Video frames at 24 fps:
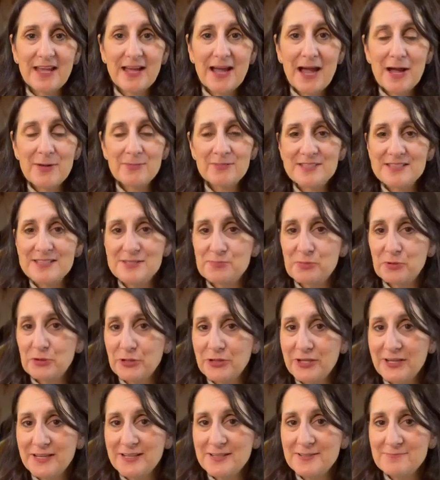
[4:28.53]
I'm Lisa
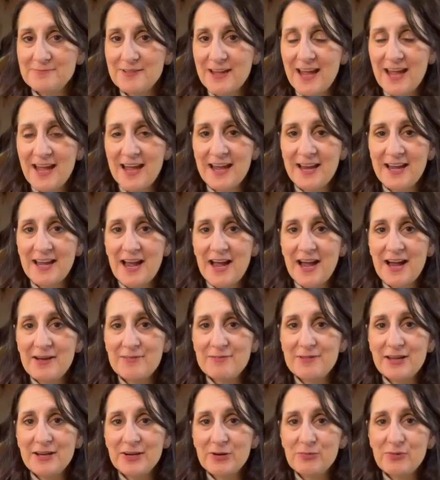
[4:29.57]
Pulliam, and I'm
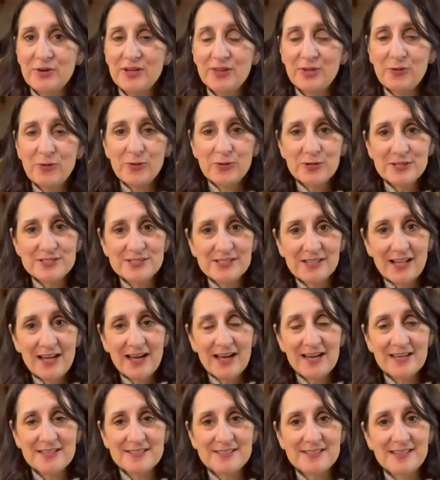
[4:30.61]
here with
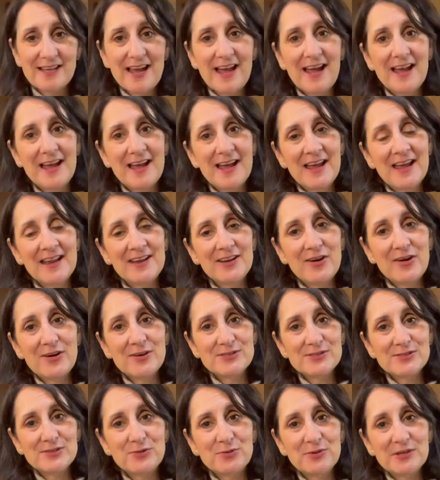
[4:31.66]
HorseClass and
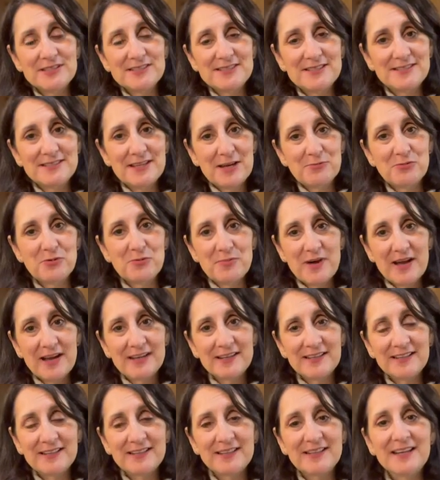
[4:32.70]
also with Stable
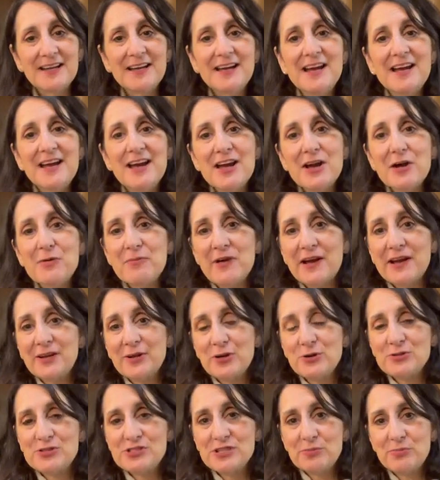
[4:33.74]
Minded, my
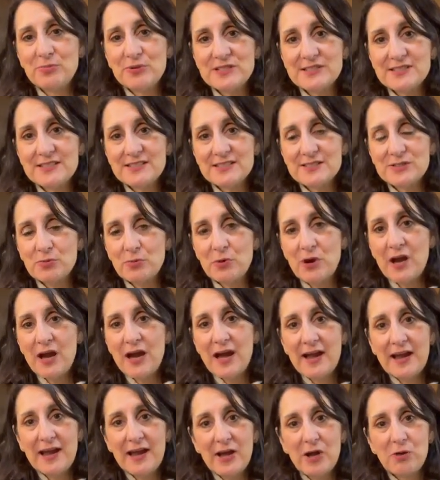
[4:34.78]
coaching business where
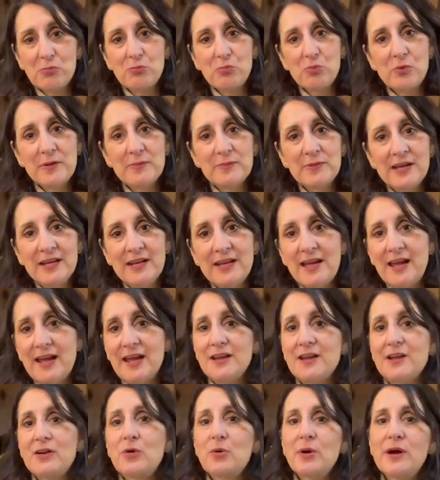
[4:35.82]
I help women
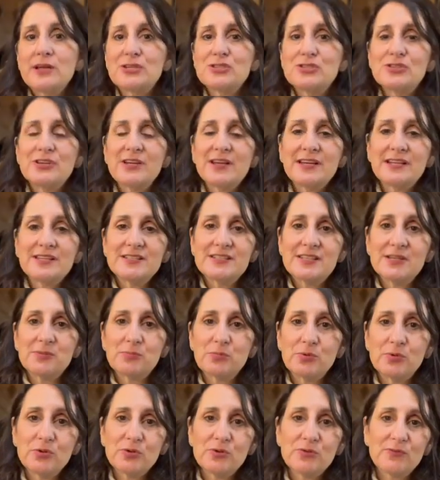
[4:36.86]
and equestrians
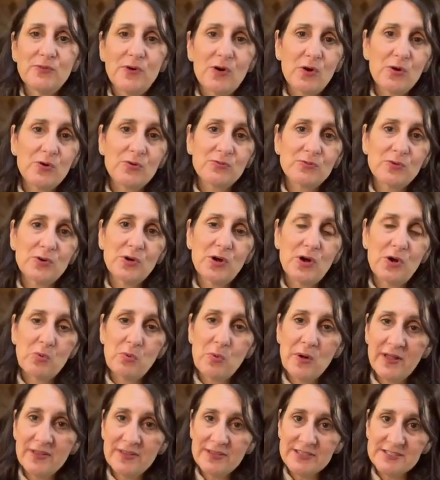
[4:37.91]
improve overall
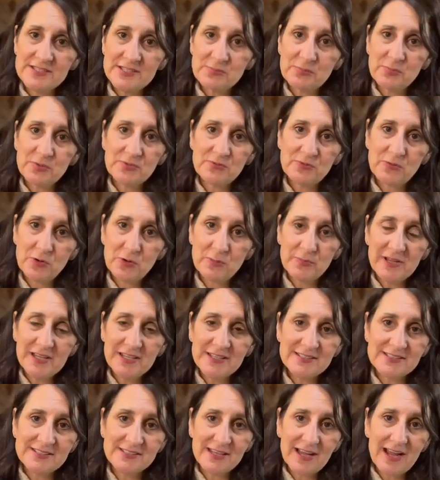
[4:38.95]
wellness and
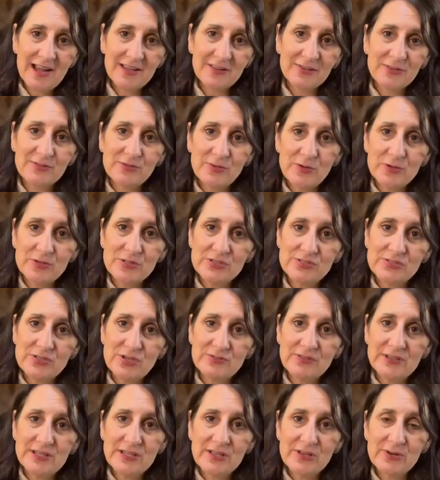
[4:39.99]
performance. I look forward to
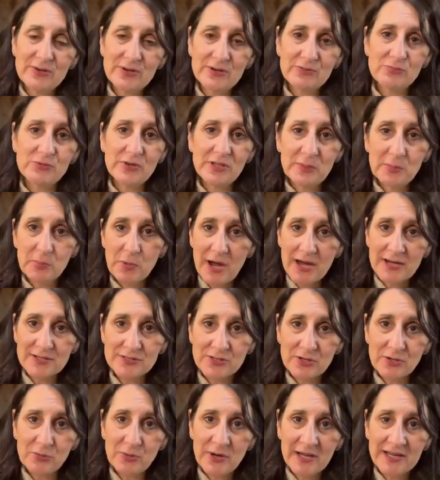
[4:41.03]
serving you in really
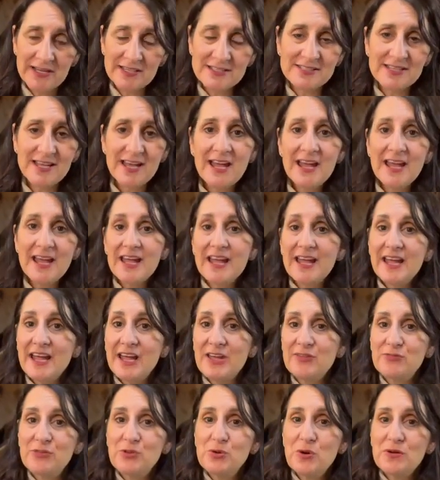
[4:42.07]
practical ways.
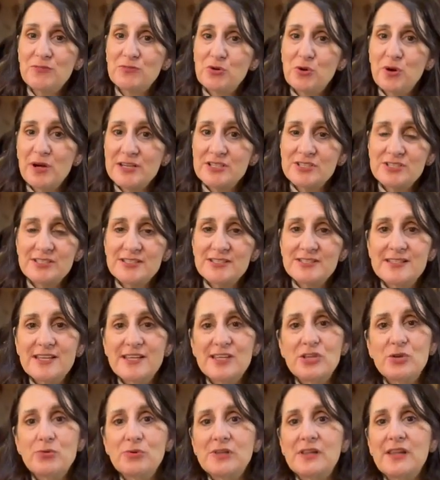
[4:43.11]
If you have questions that
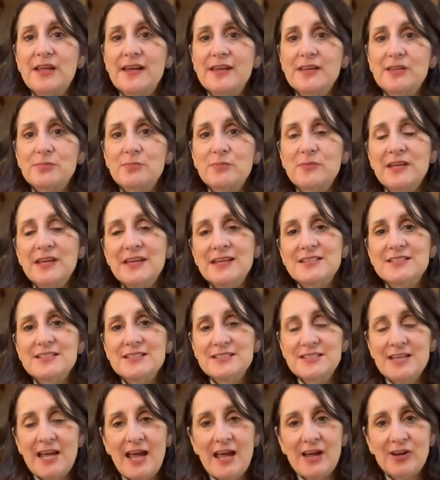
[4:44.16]
you would like me to
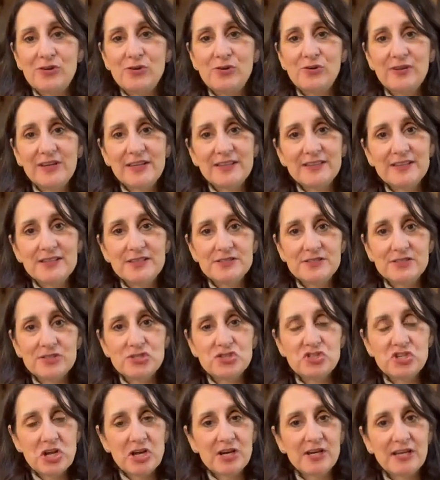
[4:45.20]
tackle in this
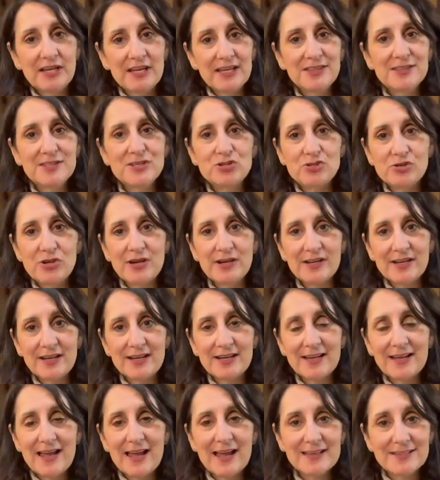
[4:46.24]
Junk in the Trunk
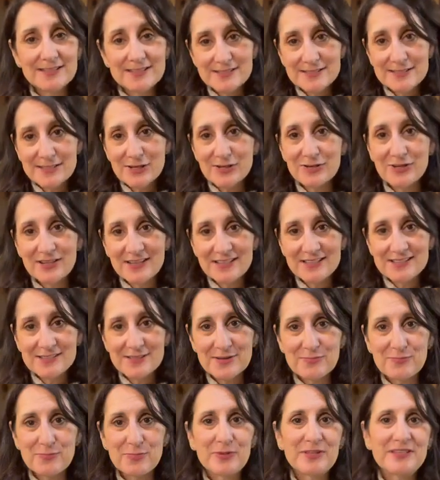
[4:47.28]
series,
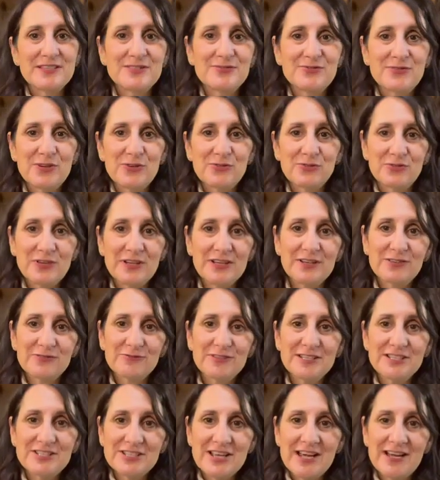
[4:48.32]
please feel free to
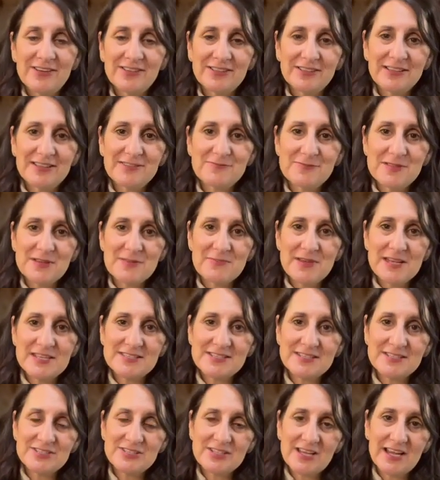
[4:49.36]
reach out, leave me a
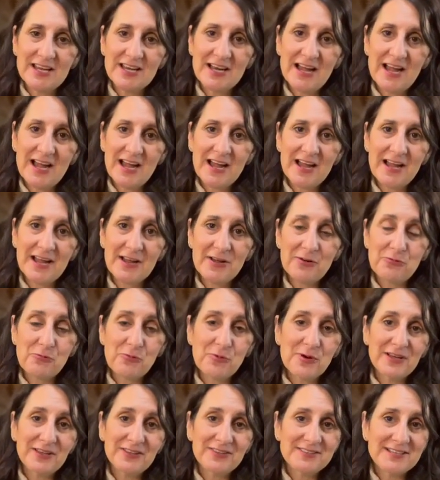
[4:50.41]
message, and I
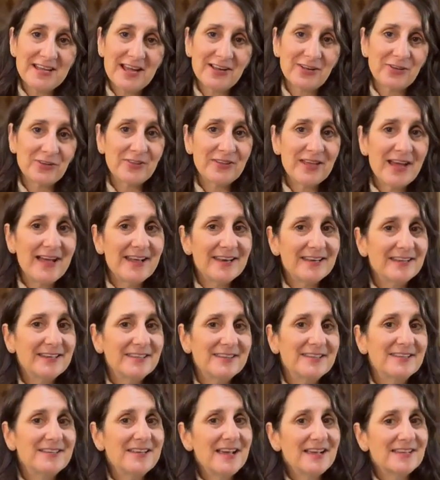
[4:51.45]
will tackle that in
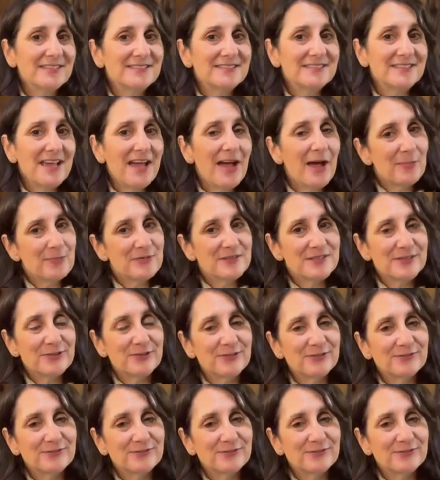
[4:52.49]
the next episode.